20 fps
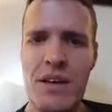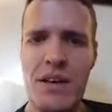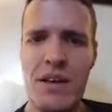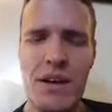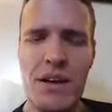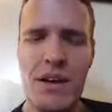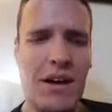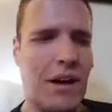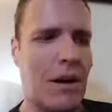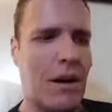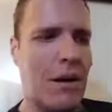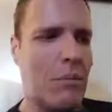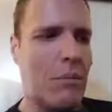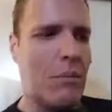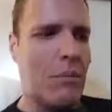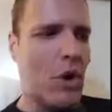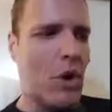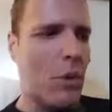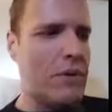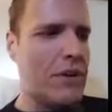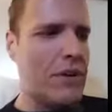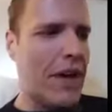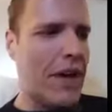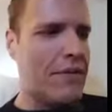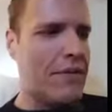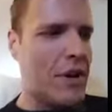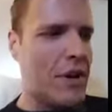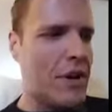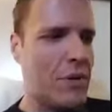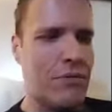We're hoping to
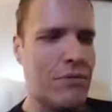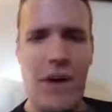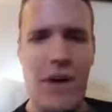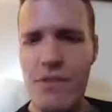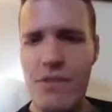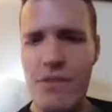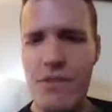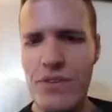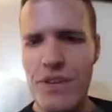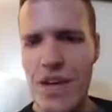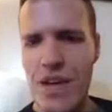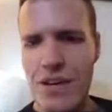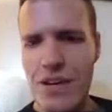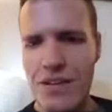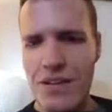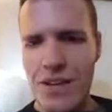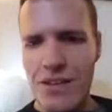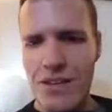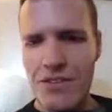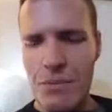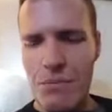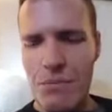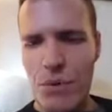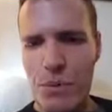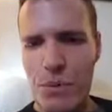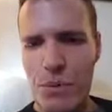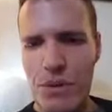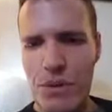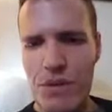have our own 5K at some point.